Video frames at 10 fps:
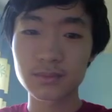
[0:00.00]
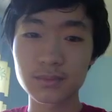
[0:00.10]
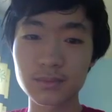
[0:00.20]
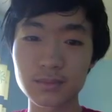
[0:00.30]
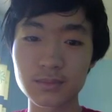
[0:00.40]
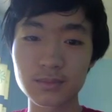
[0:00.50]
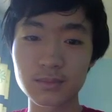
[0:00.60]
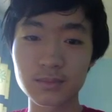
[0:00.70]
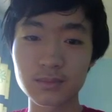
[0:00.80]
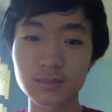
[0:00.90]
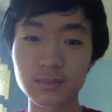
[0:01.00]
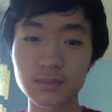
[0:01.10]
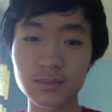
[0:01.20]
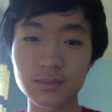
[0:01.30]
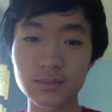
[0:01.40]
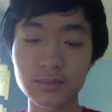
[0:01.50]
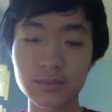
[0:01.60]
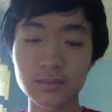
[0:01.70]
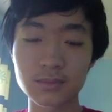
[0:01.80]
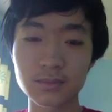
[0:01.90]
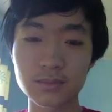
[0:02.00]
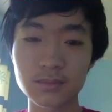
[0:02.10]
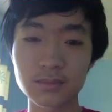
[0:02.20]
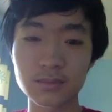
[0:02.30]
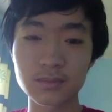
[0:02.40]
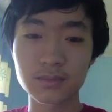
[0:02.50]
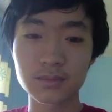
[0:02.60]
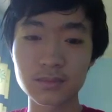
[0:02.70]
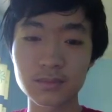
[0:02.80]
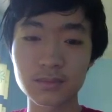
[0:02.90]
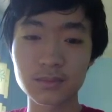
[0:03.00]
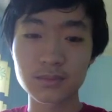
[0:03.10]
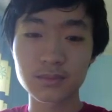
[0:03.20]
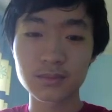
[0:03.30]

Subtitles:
The person shown says nothing.